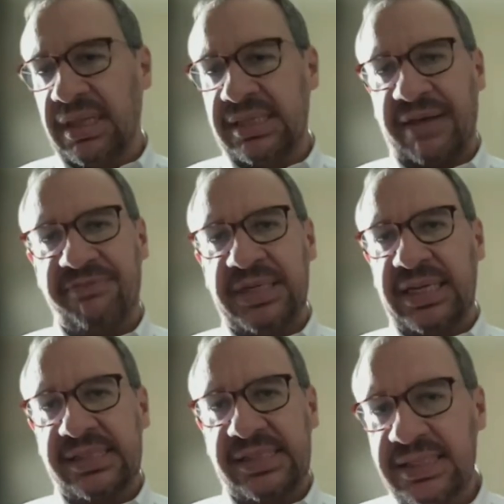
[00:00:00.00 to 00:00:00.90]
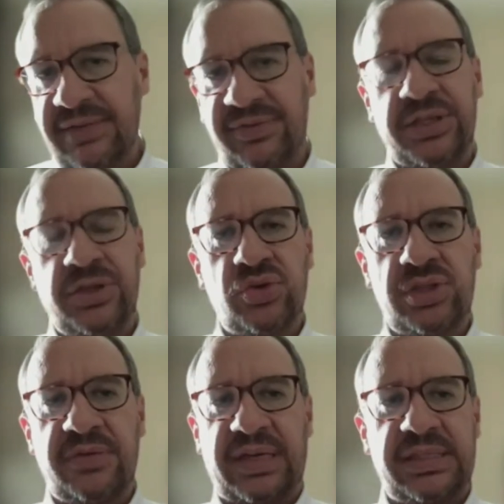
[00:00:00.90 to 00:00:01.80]
These have been extensively
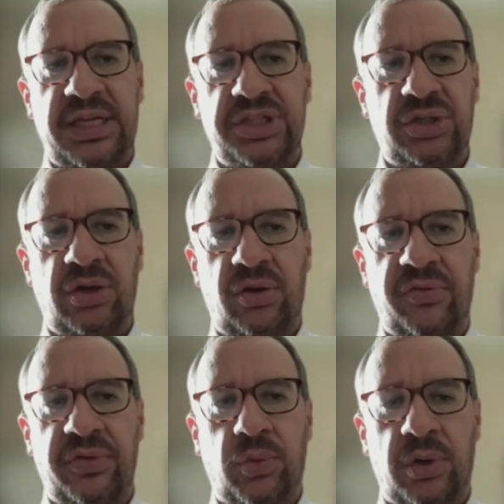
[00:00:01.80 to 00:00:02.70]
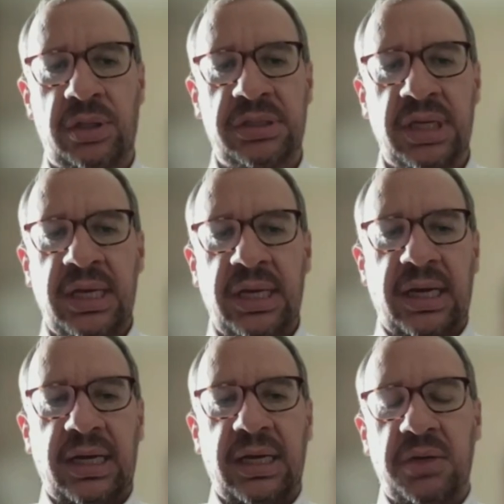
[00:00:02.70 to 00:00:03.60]
used in vaccination all over the world.
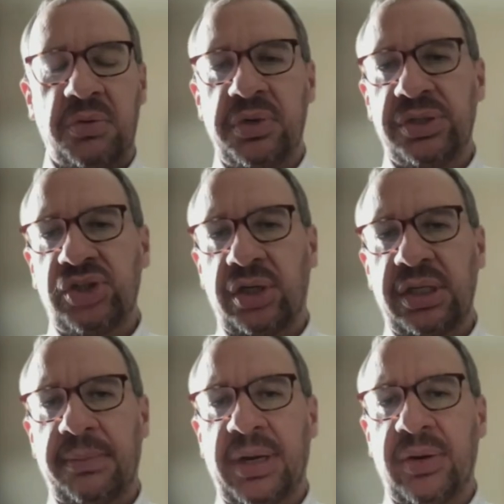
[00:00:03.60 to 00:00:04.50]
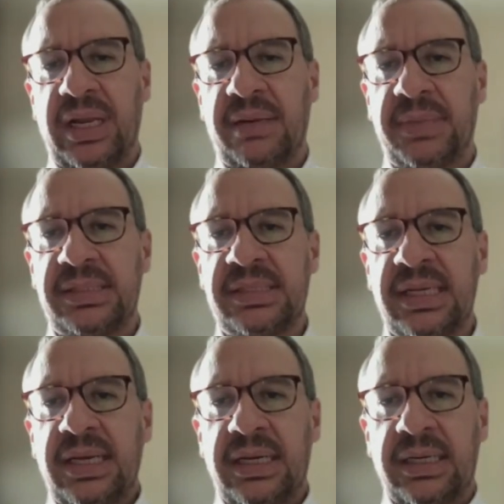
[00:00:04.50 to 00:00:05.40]
We're talking about elements
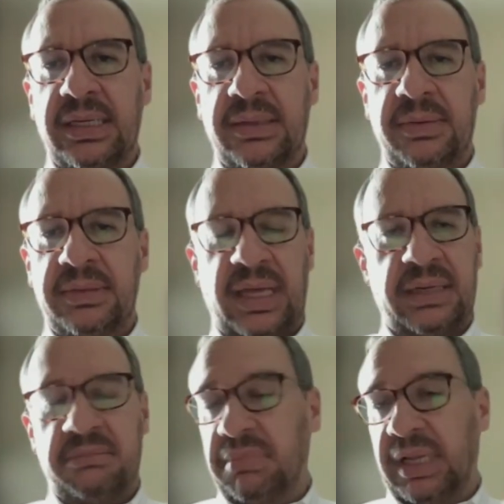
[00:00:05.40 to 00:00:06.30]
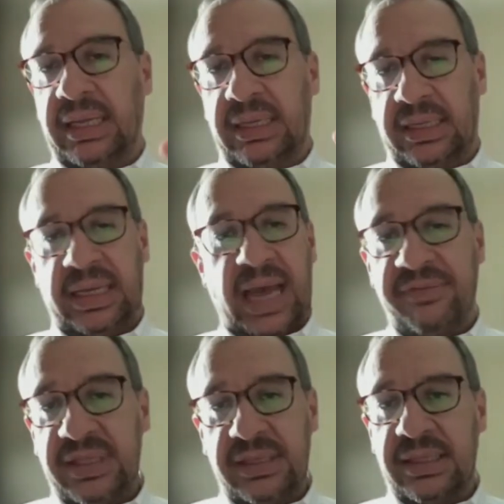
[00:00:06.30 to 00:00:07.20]
that
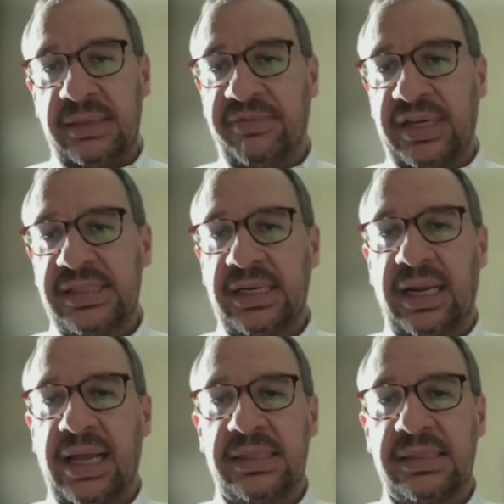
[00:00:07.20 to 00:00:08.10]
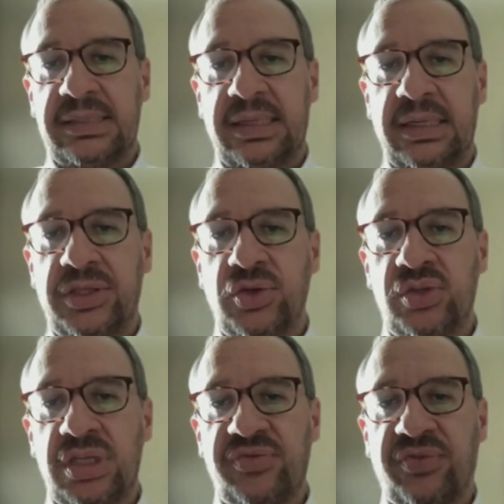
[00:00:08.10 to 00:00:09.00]
Gavi, the Vaccine Alliance,
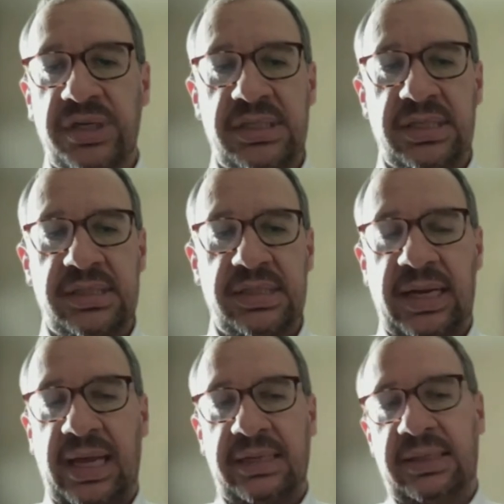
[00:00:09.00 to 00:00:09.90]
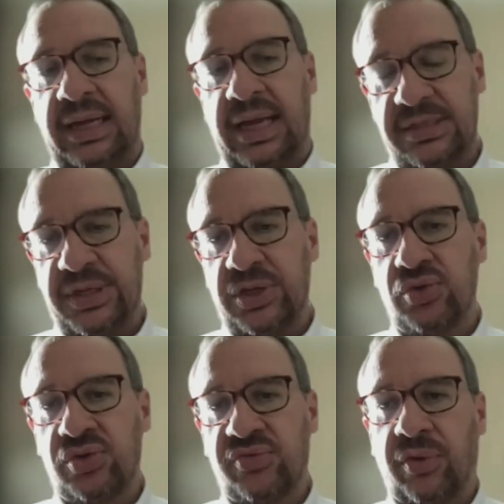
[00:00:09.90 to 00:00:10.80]
uses, for instance. It has been
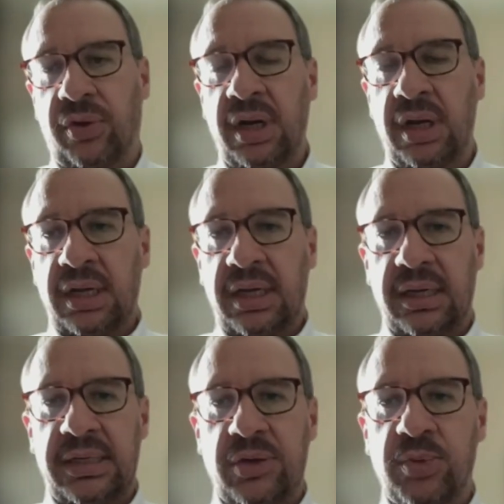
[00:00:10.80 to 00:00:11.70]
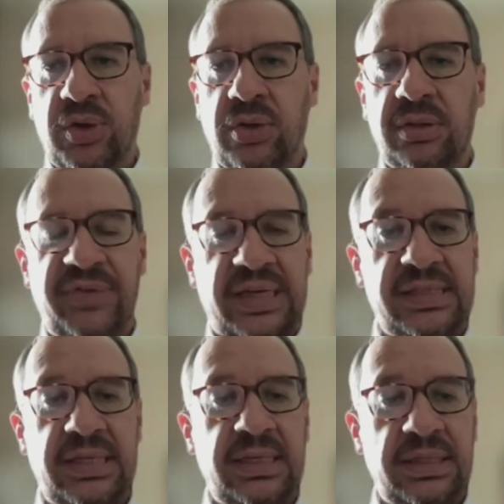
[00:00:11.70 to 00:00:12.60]
used for pneumococcal
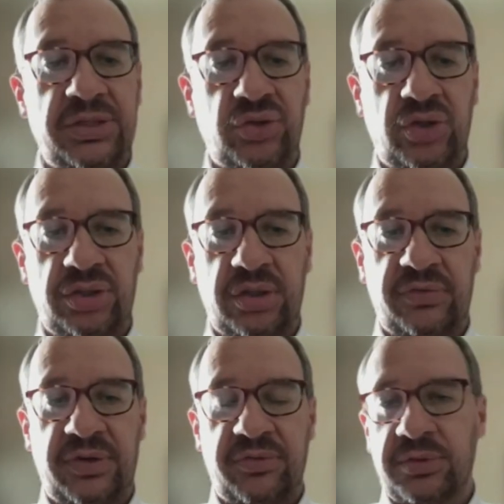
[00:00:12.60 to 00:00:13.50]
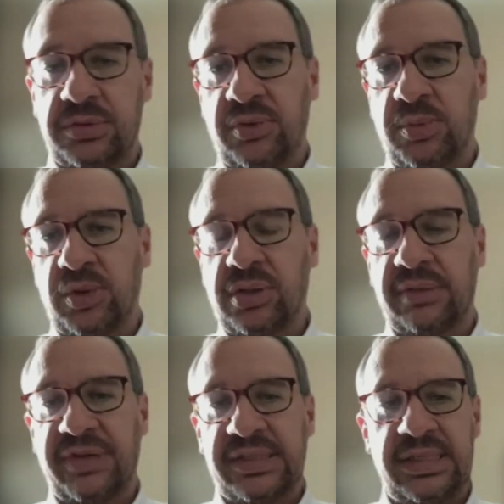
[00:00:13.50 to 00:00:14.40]
vaccine, the introduction of
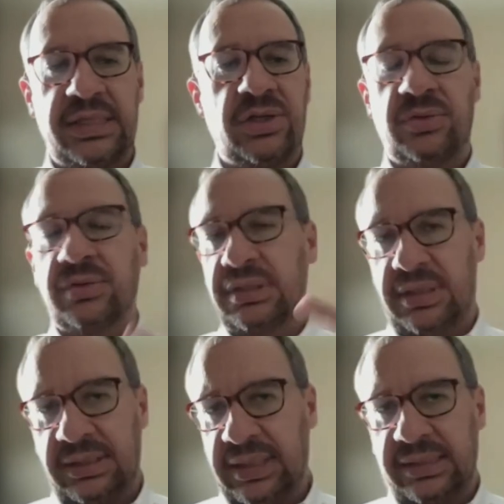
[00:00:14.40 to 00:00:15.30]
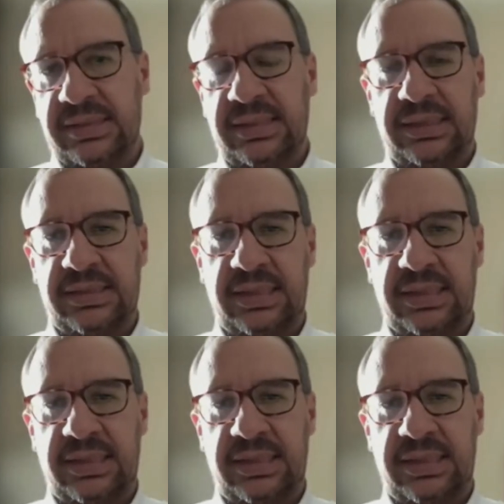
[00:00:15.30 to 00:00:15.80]
pneumococcal vaccine. So that's